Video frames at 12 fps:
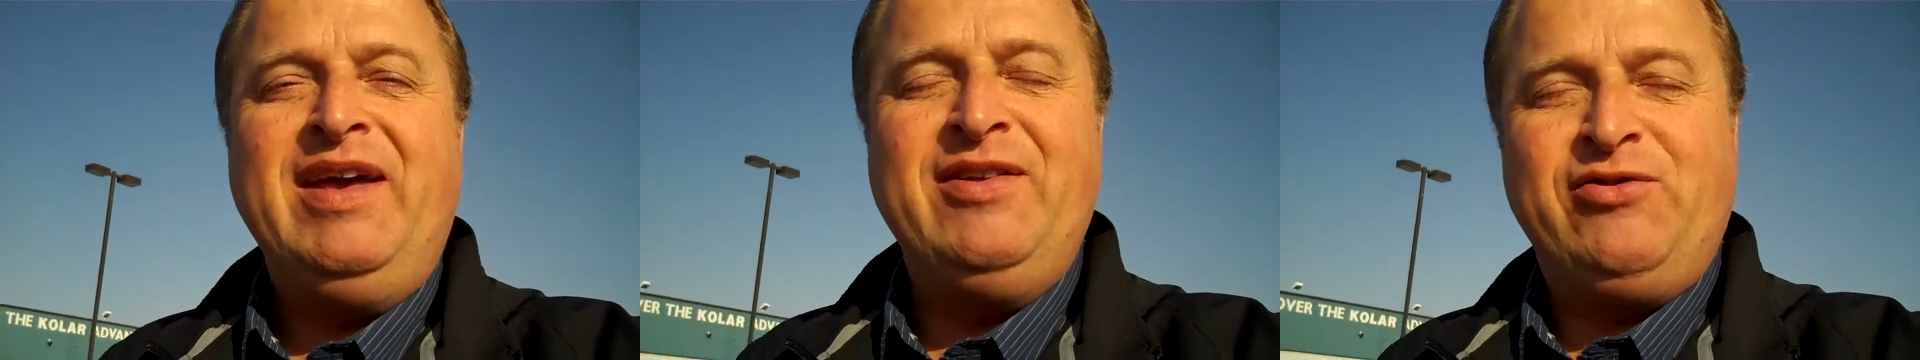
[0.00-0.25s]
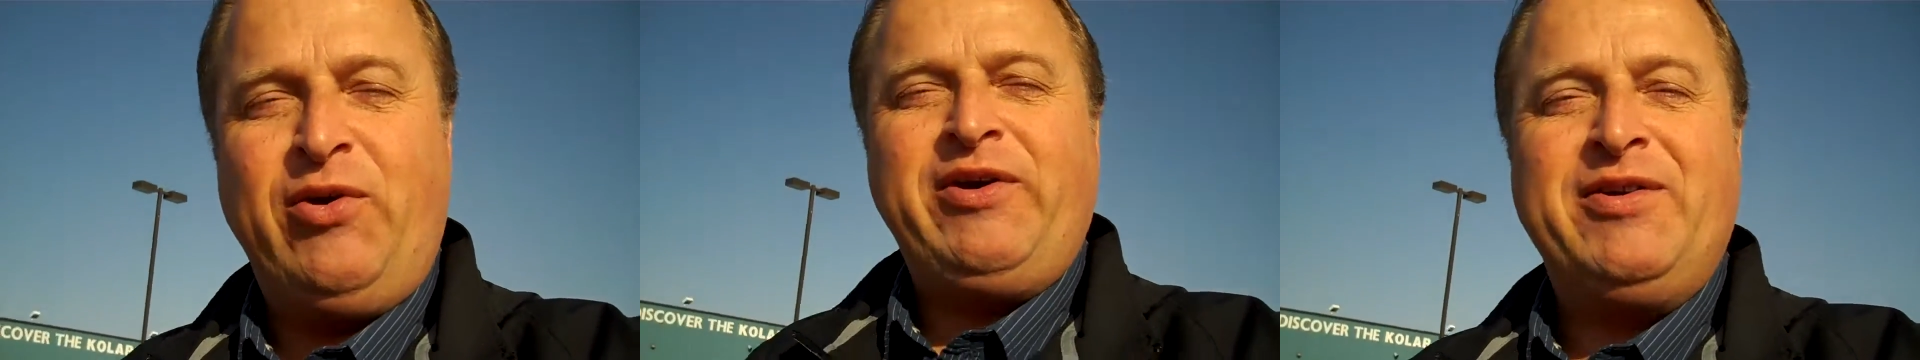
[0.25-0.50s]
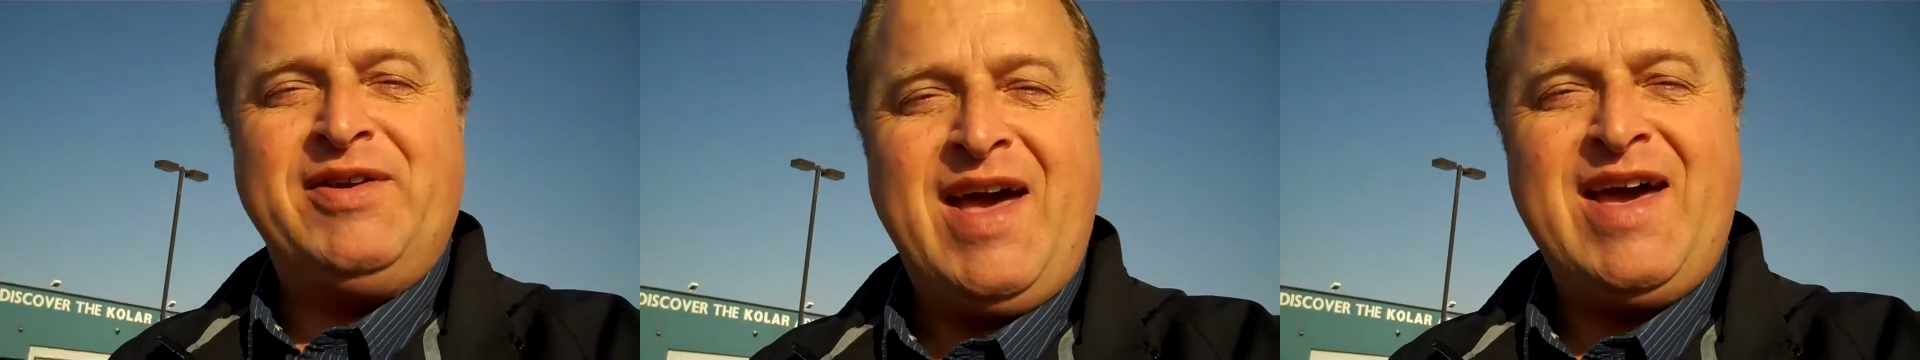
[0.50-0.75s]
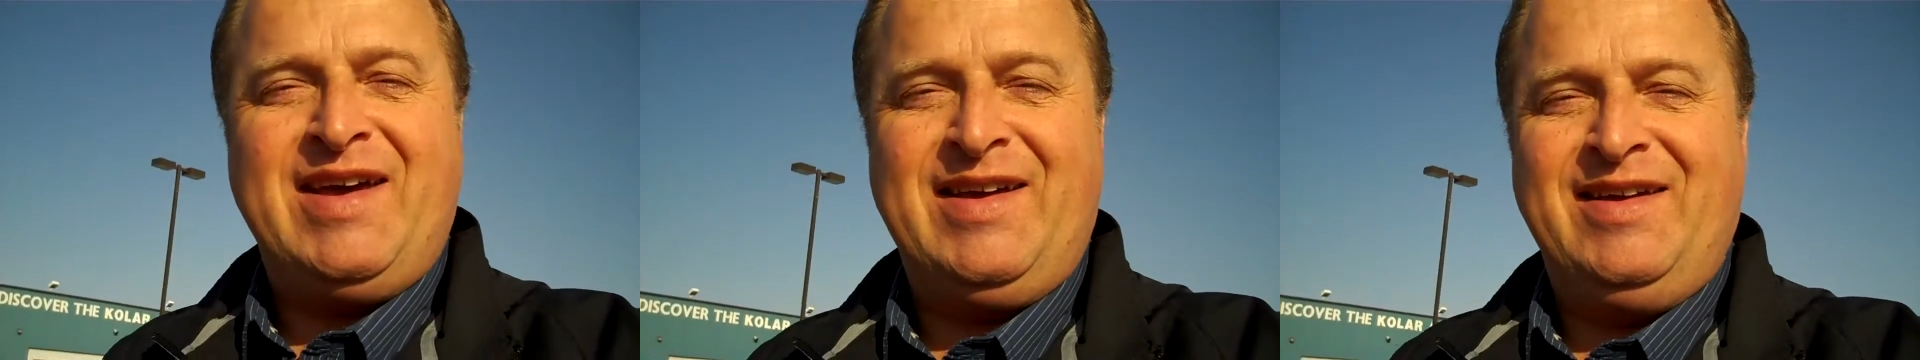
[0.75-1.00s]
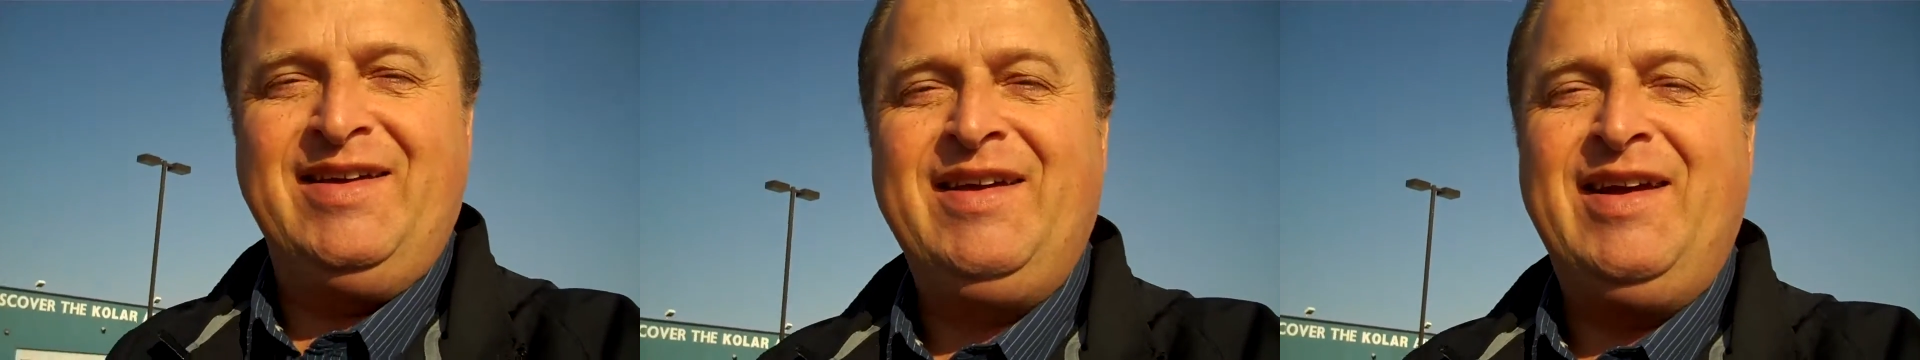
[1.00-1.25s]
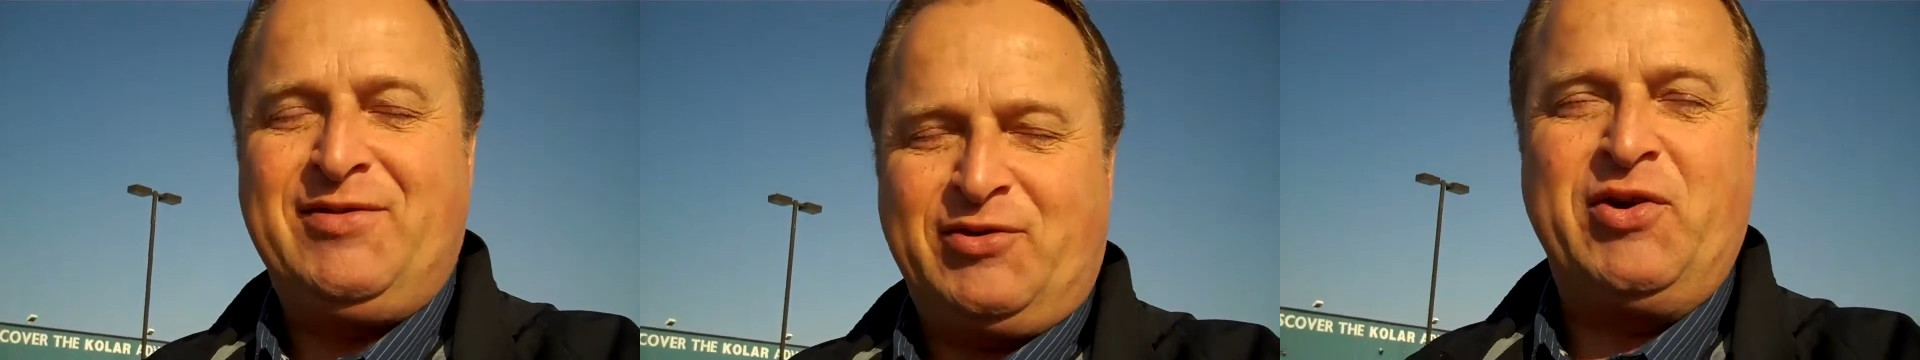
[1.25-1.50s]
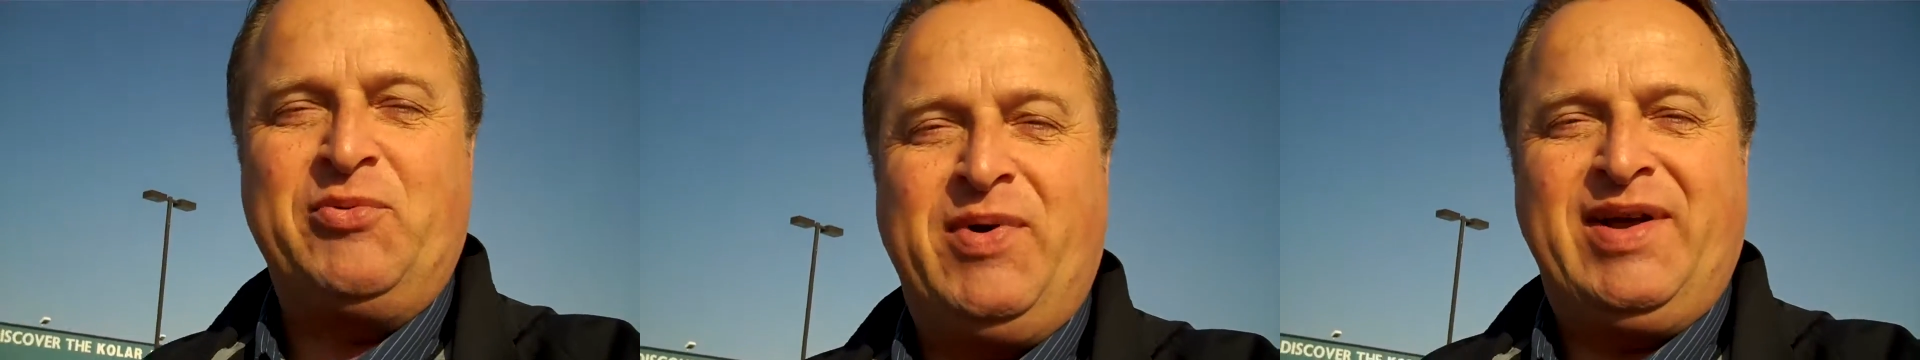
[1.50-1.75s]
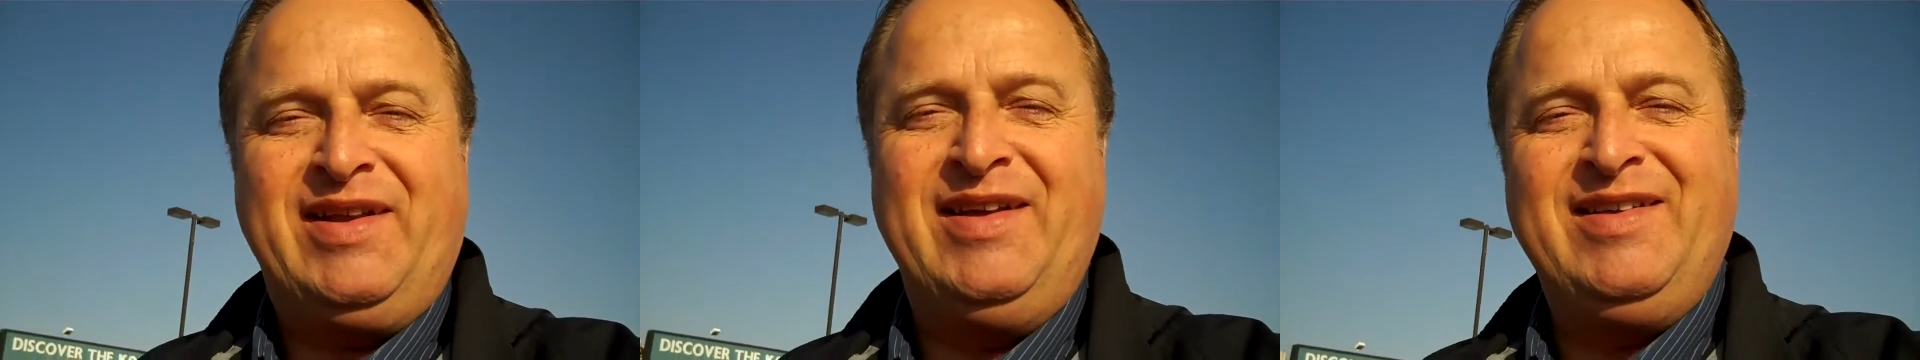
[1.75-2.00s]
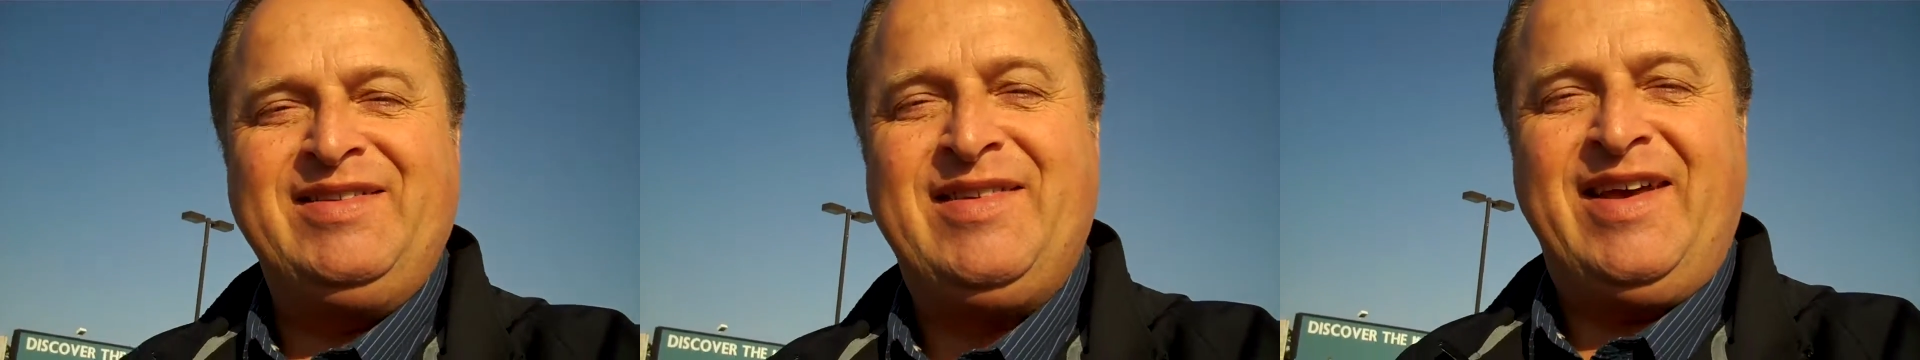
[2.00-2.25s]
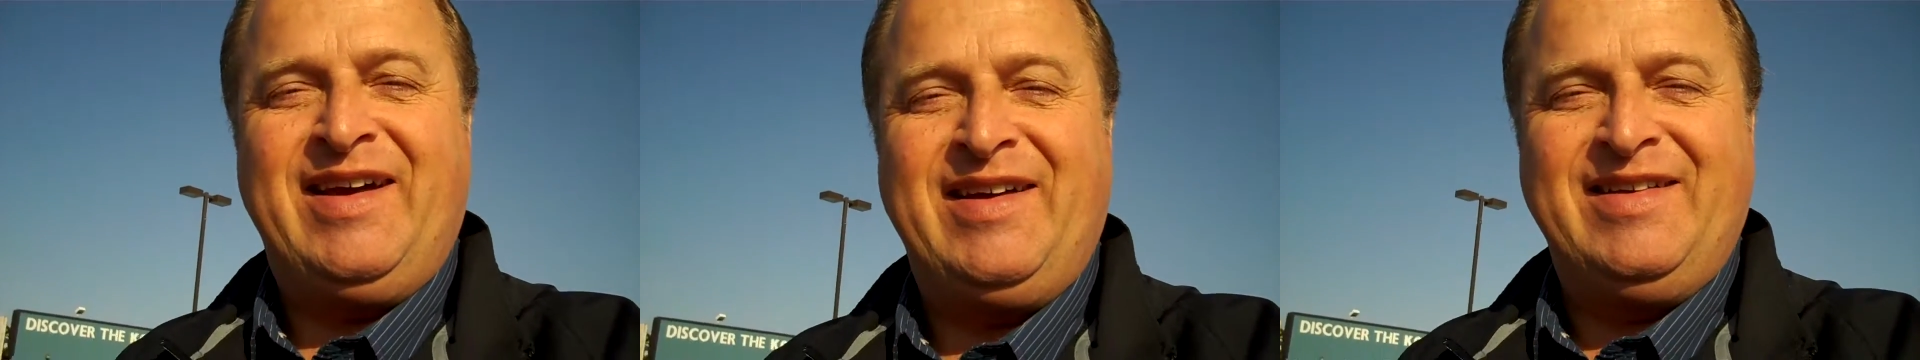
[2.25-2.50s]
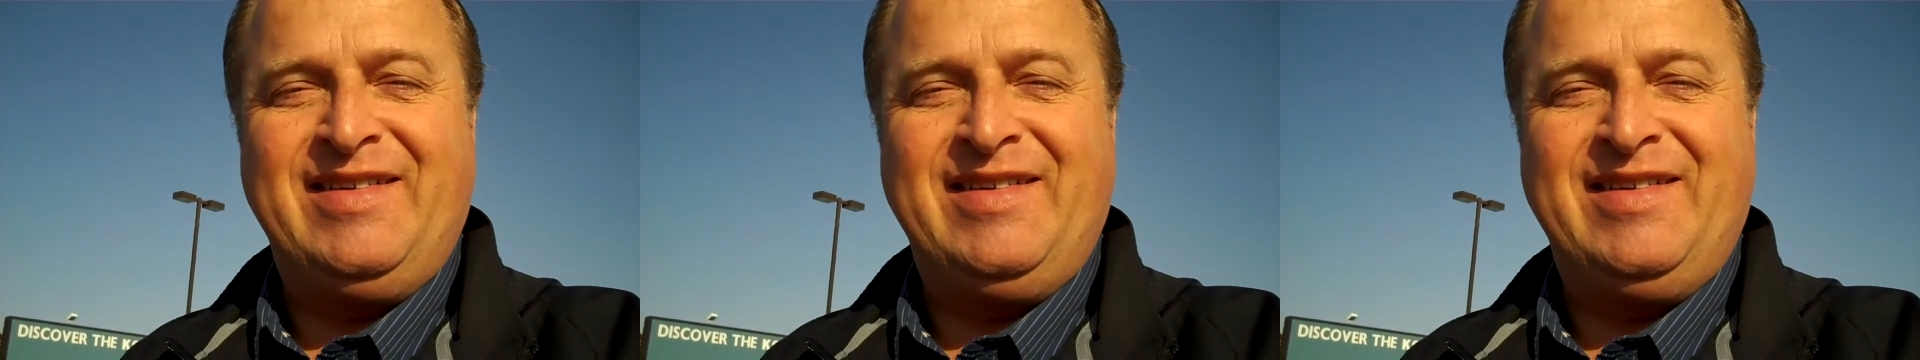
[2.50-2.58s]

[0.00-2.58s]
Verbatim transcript: Enjoy your day. It's a good one. See ya.